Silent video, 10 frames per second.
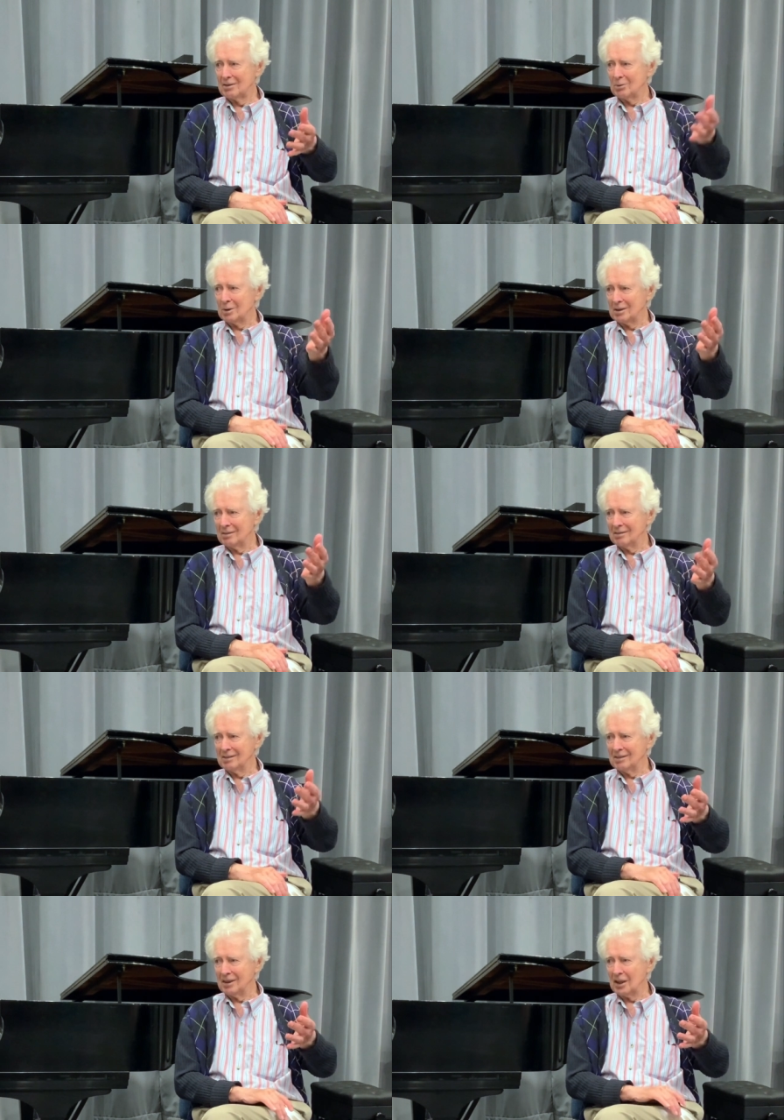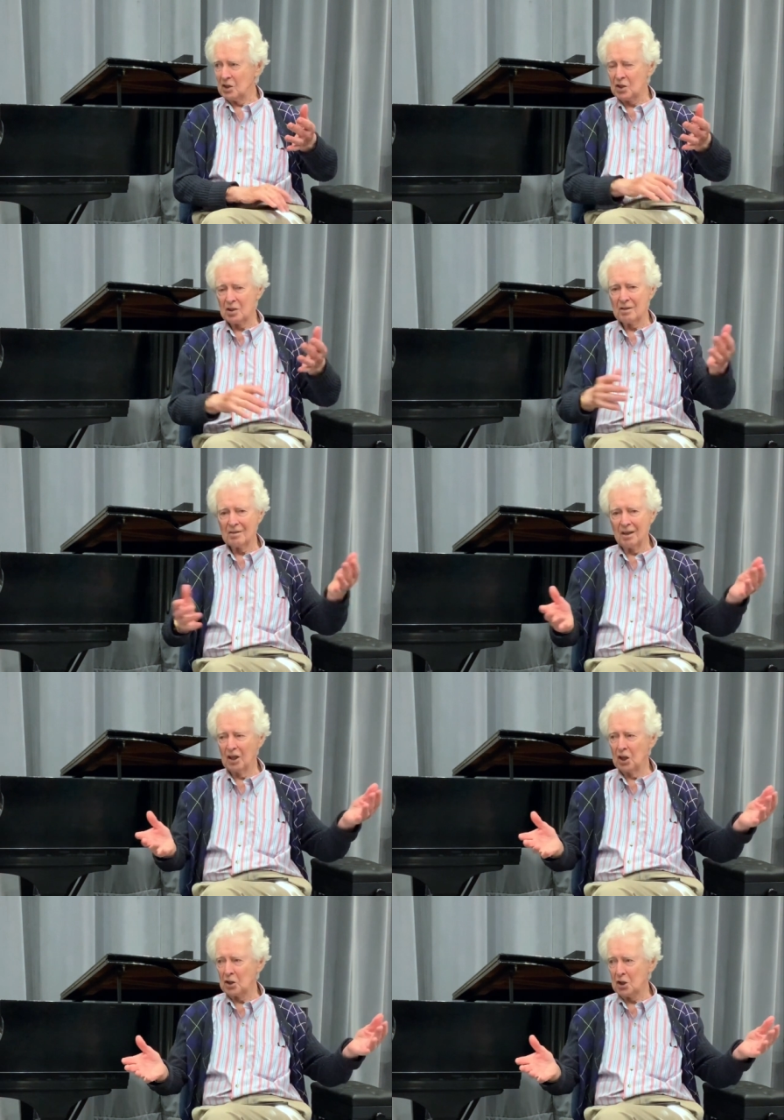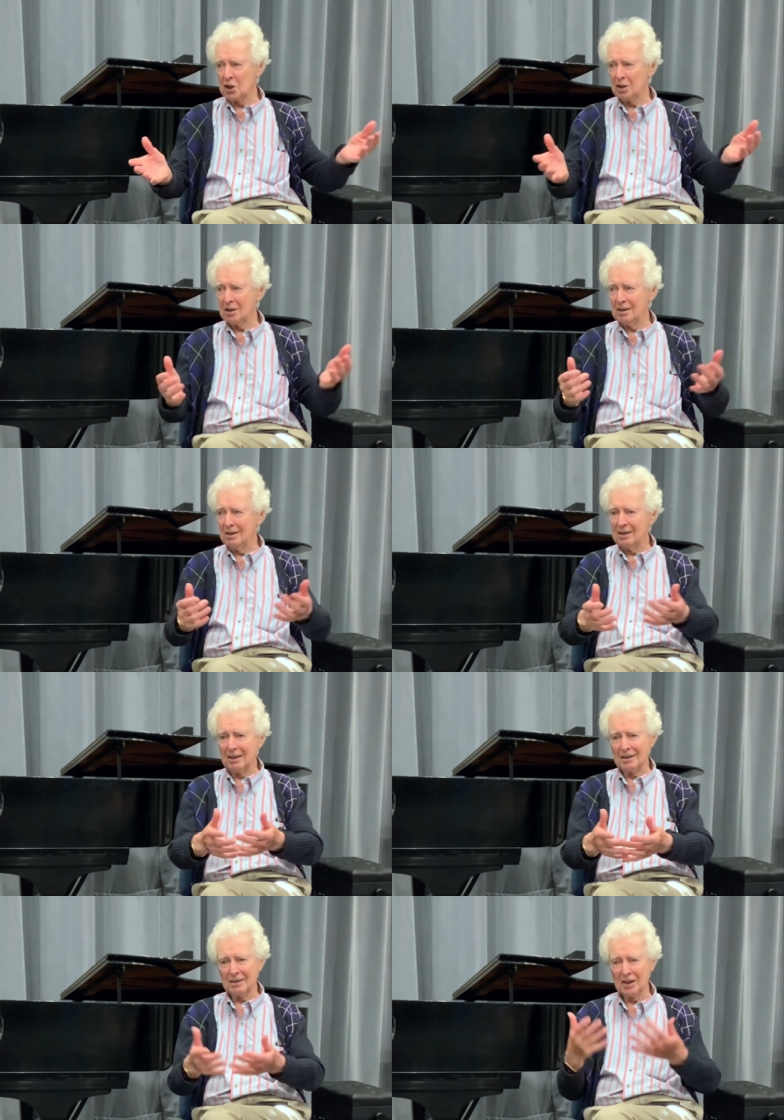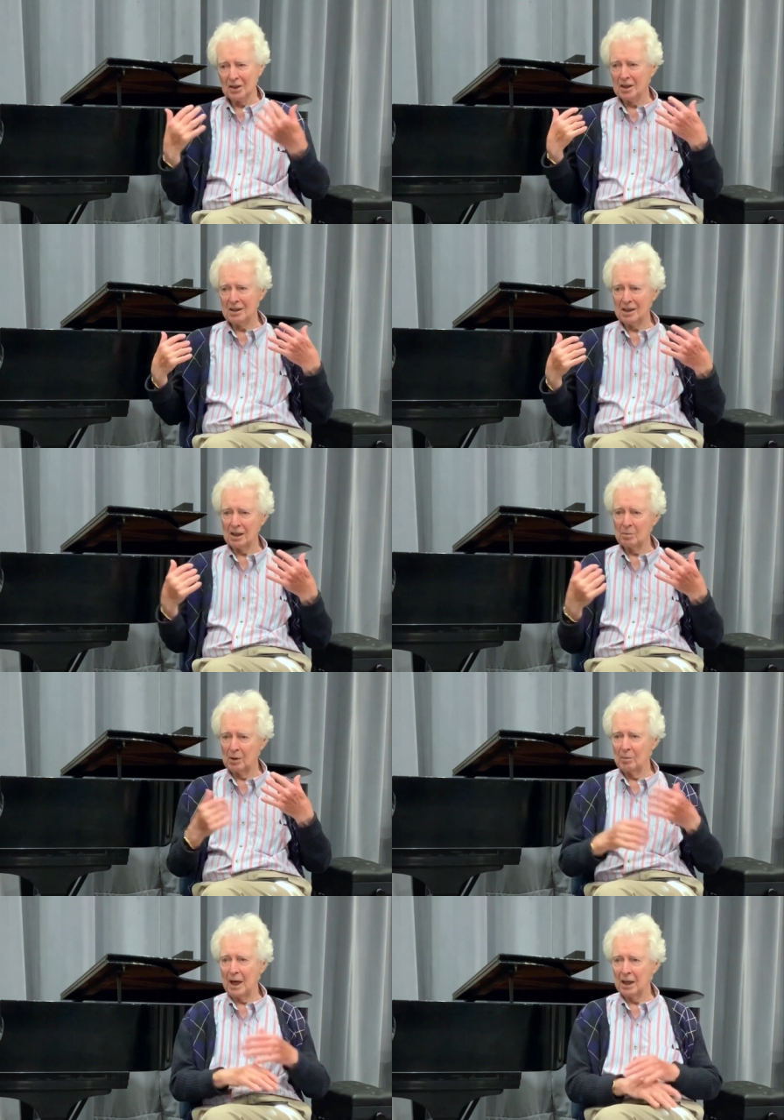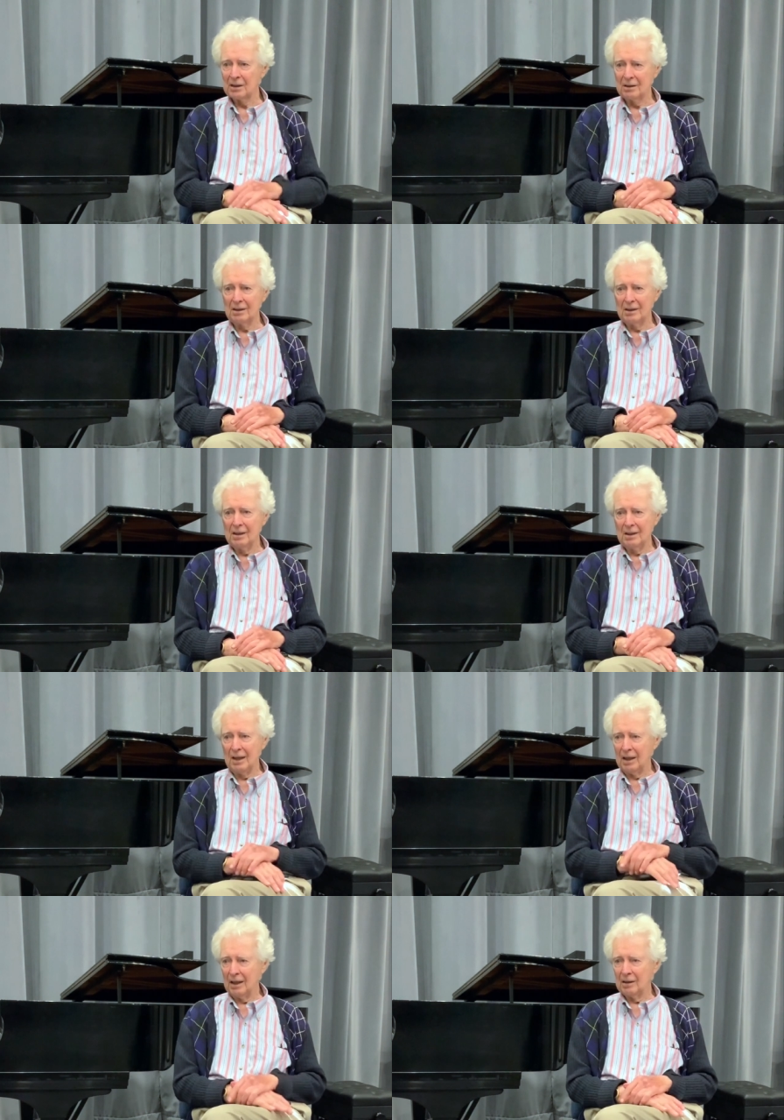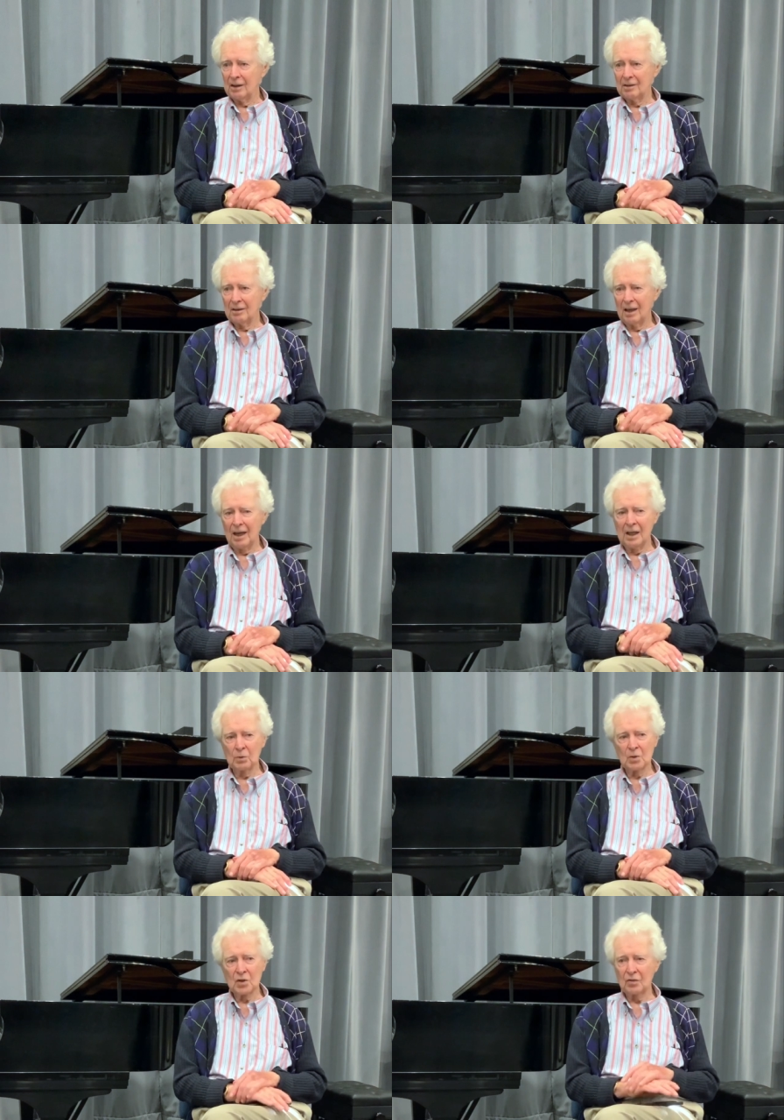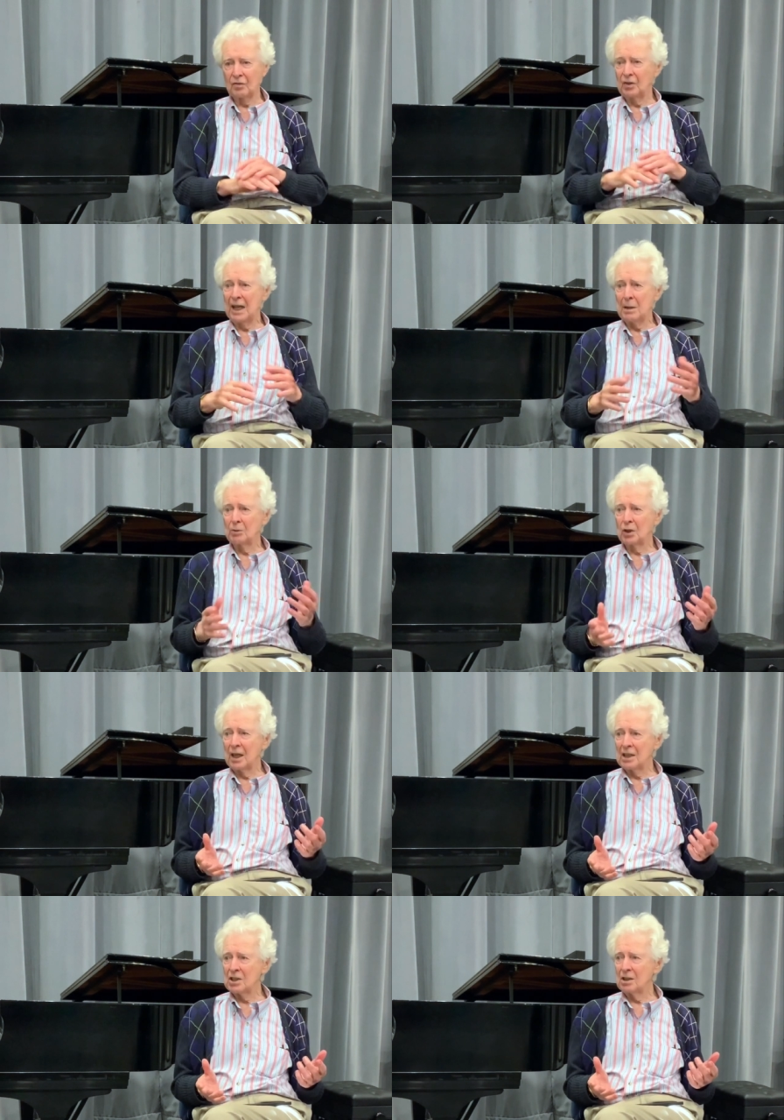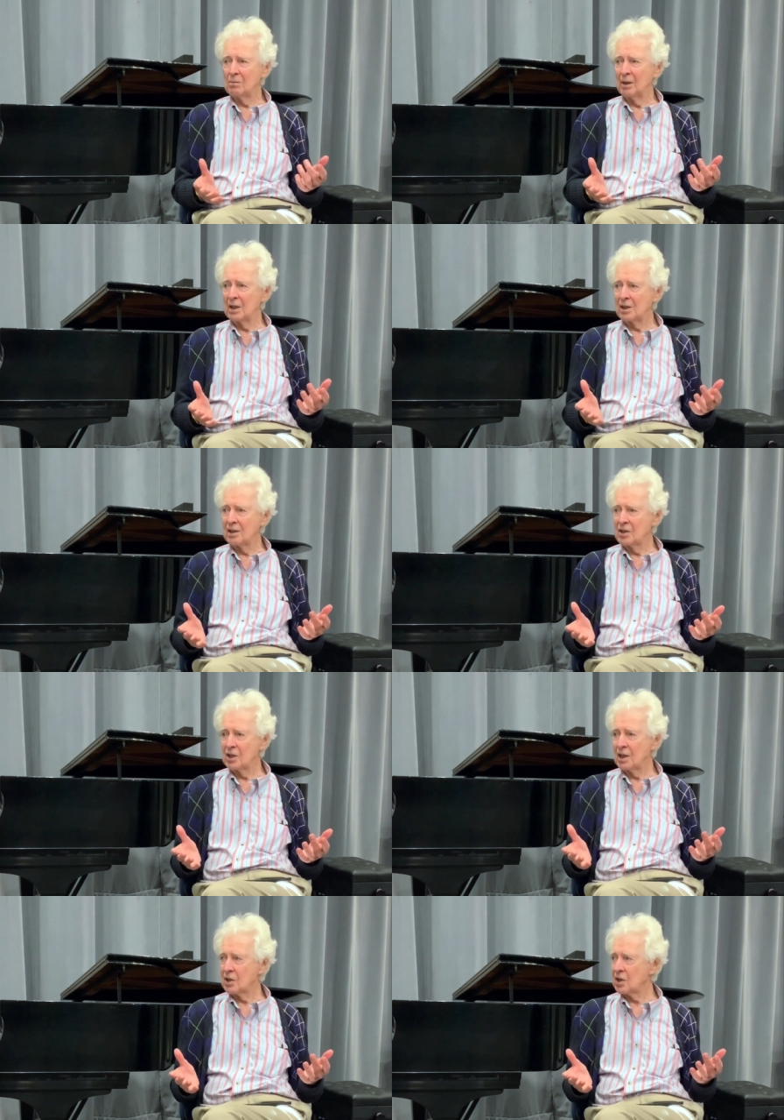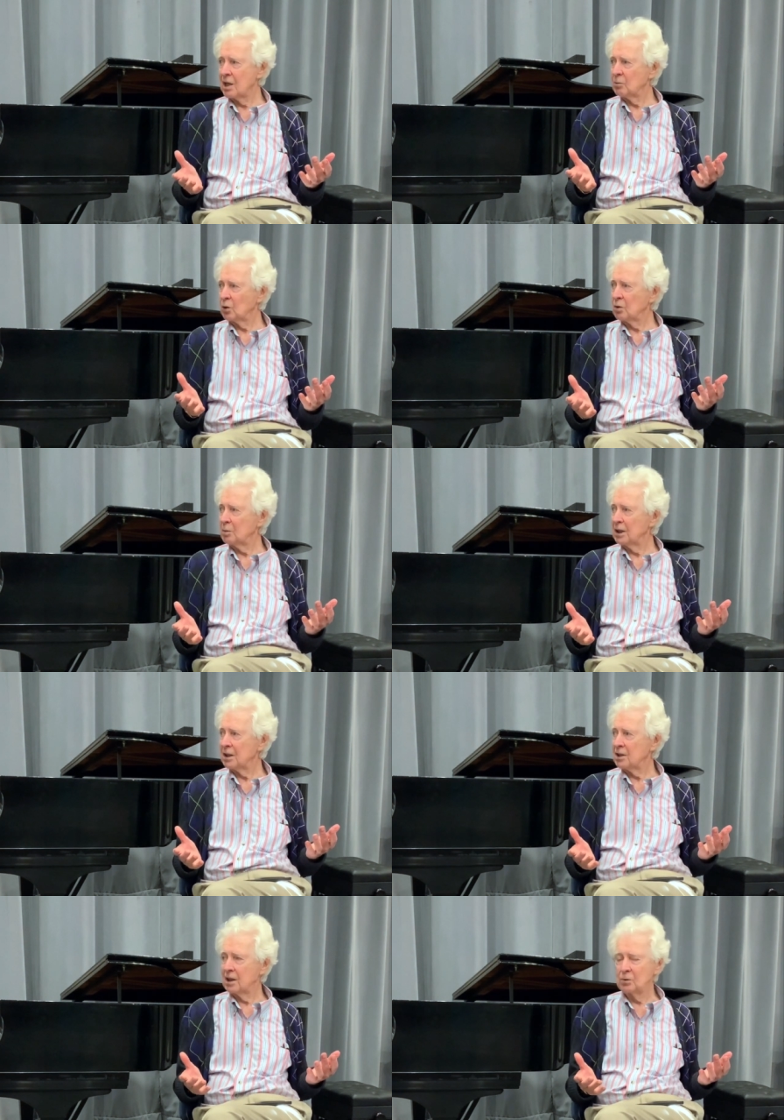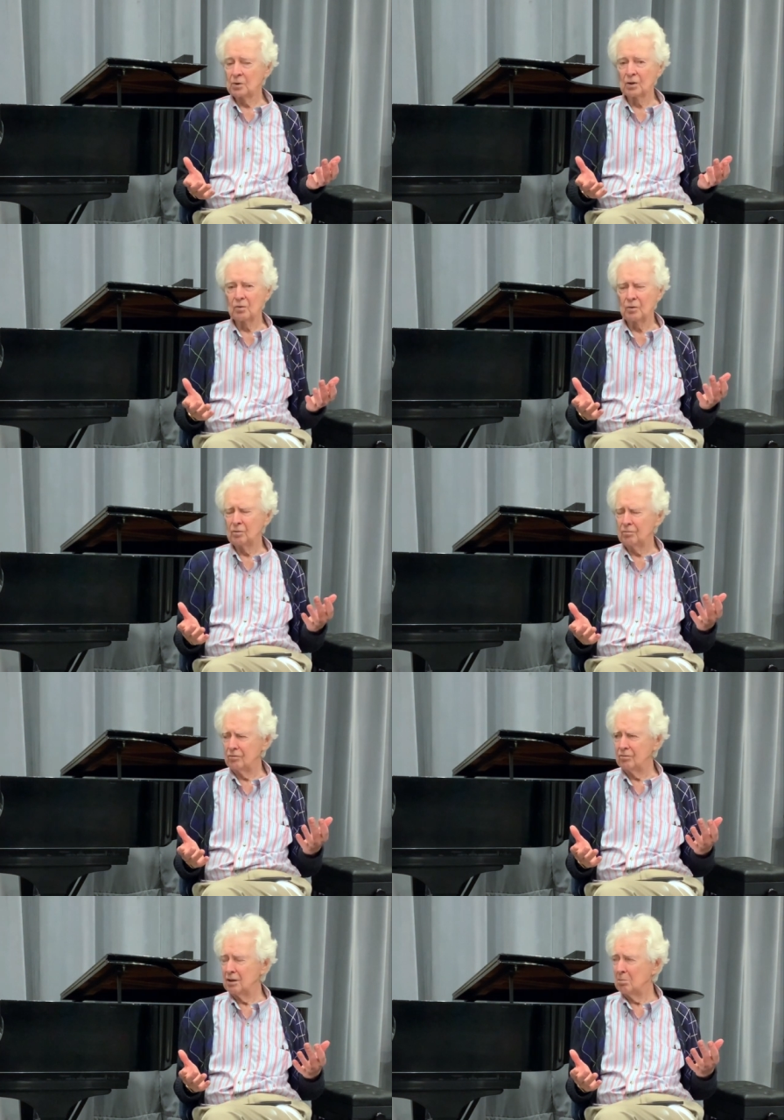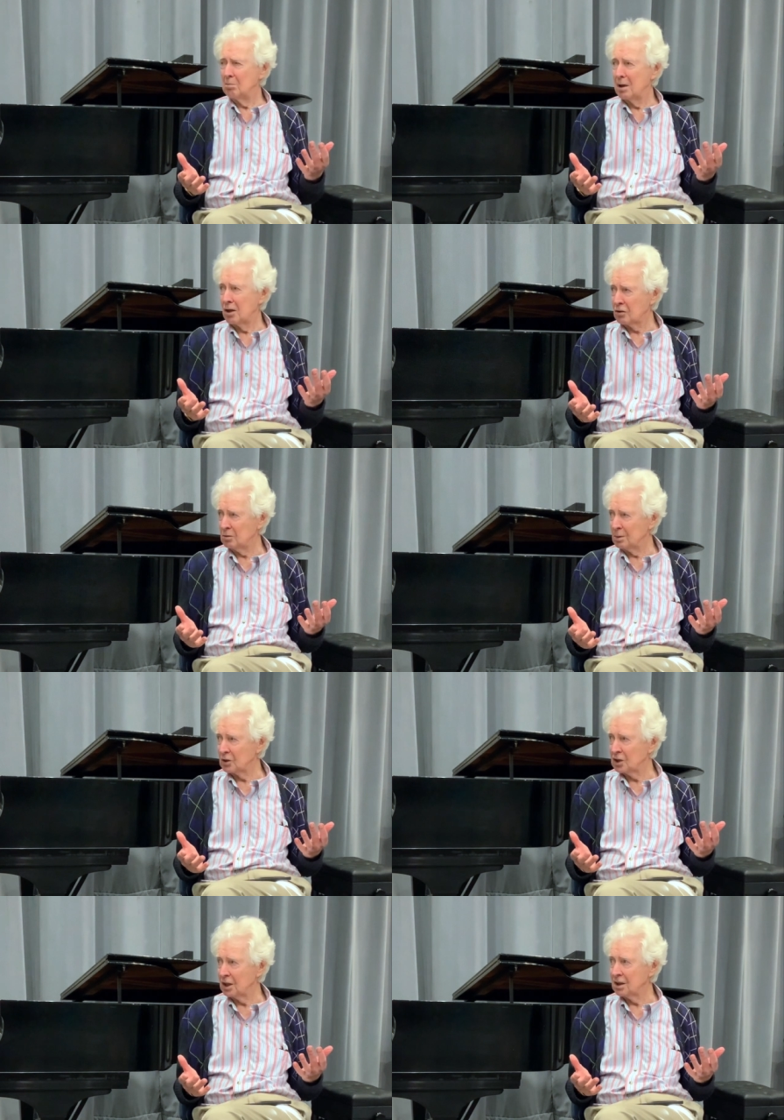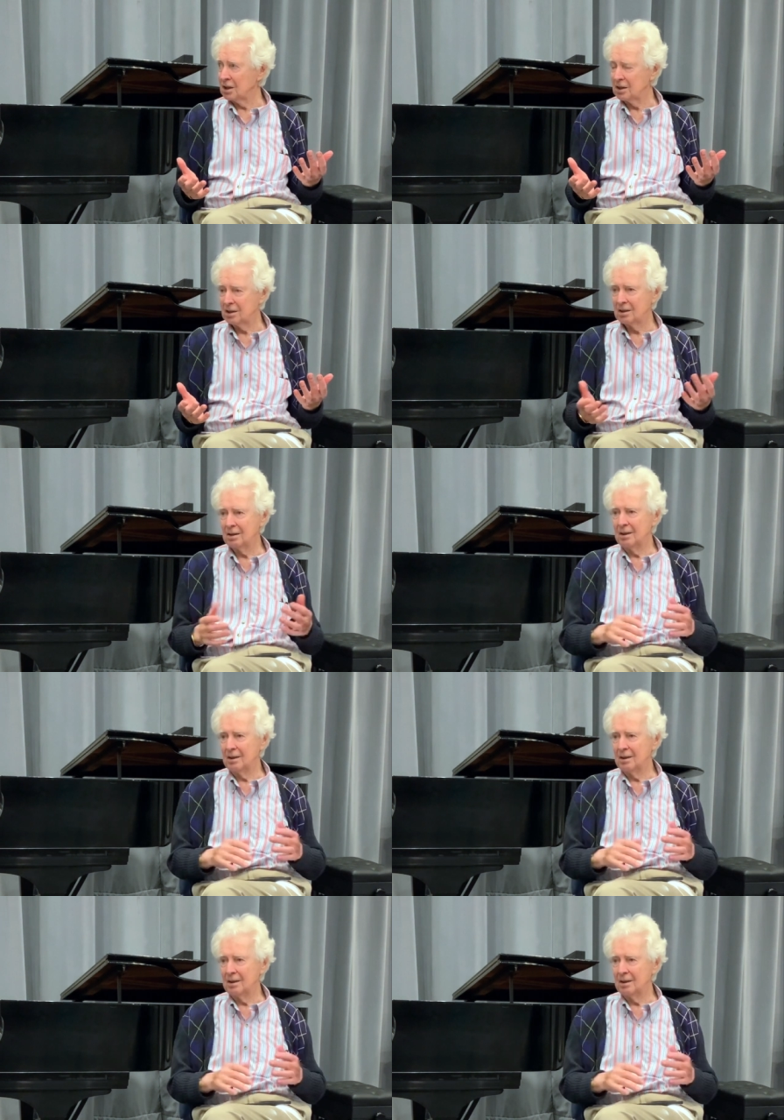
to a nice lunch and then take me back, and I was flabbergasted by Samuel Mays. He was a remarkable cellist.